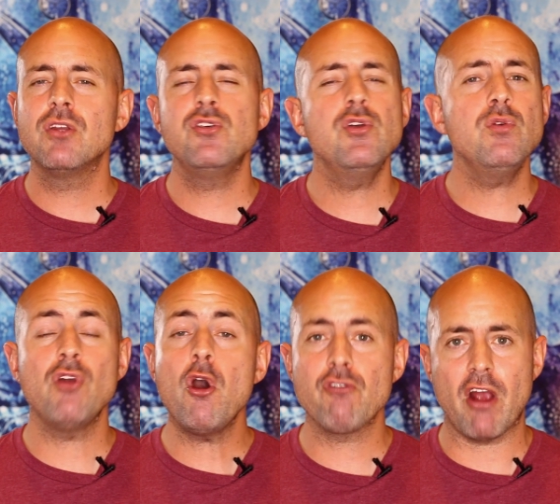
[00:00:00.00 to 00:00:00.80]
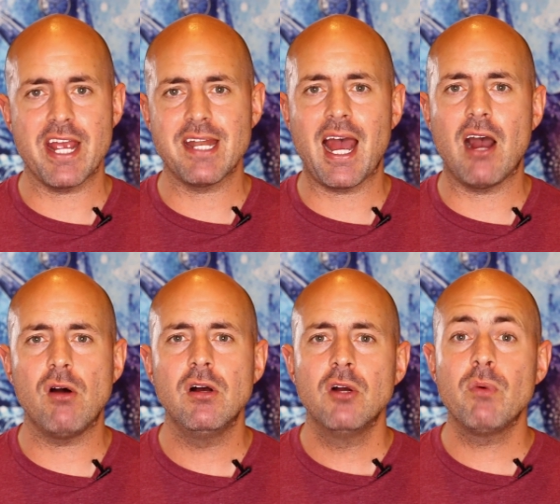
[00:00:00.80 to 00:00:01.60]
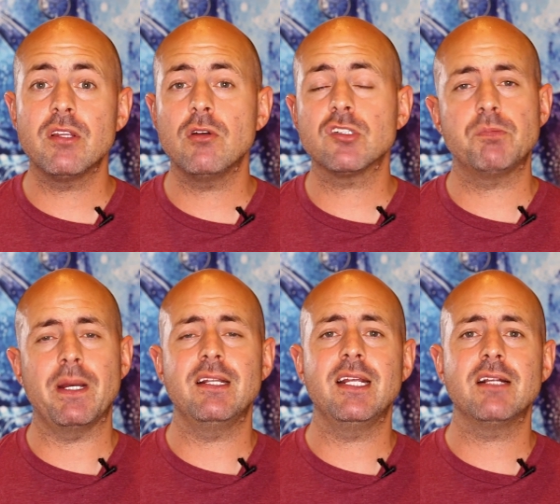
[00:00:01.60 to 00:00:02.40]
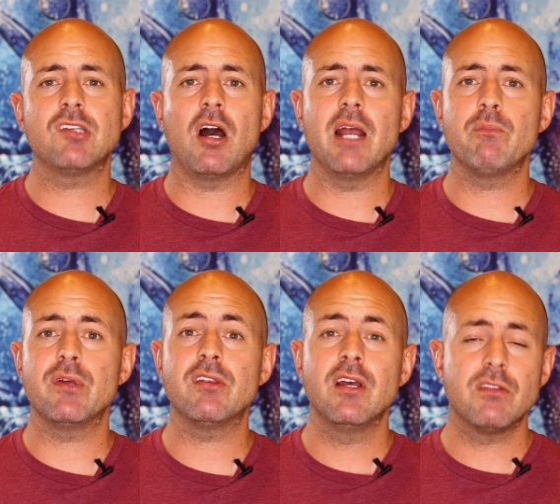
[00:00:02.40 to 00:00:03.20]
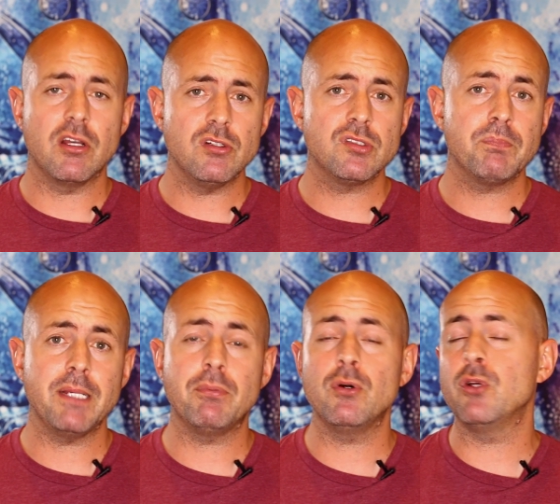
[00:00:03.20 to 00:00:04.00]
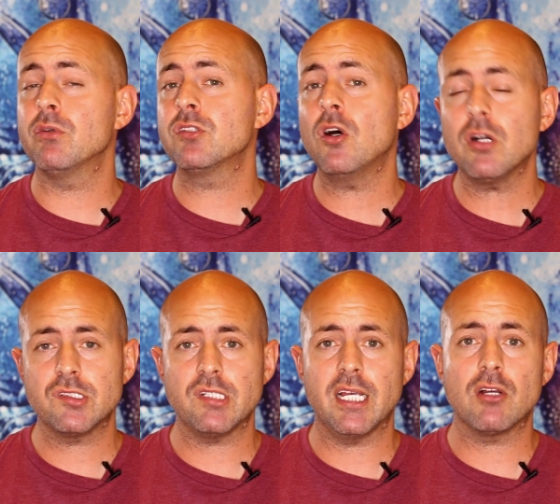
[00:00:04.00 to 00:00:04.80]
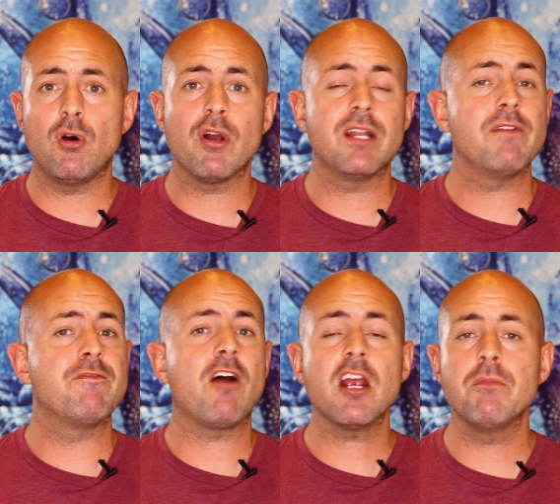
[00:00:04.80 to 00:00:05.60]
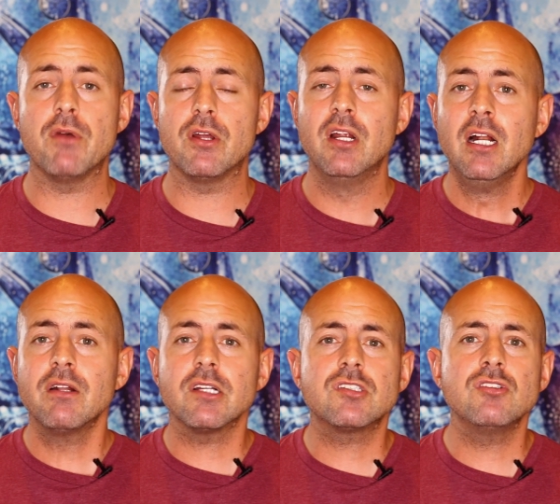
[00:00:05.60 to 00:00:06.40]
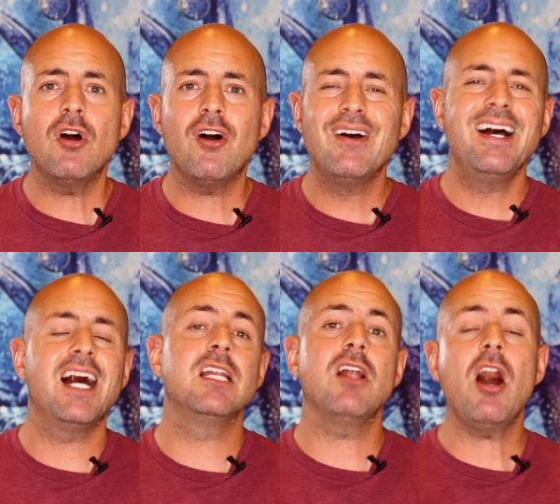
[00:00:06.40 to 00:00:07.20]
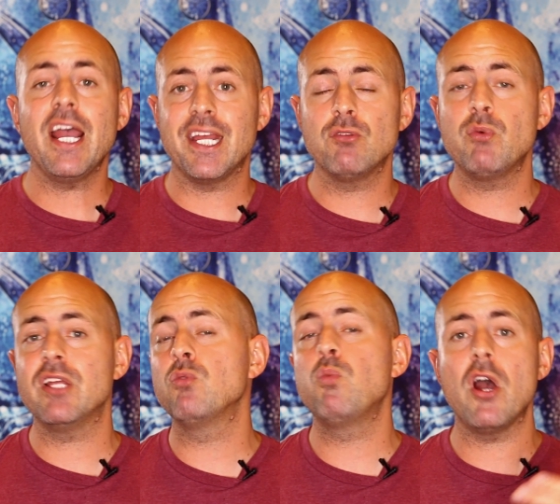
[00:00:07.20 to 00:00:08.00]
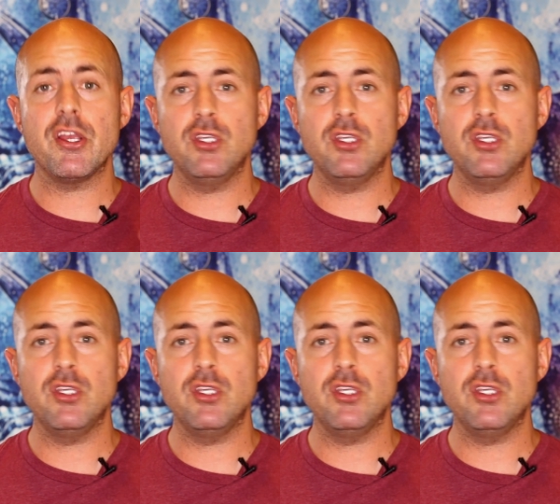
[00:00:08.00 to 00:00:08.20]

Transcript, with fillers: you know right now whether you're spending time with those people who are toxic or an environment that's not aligned with where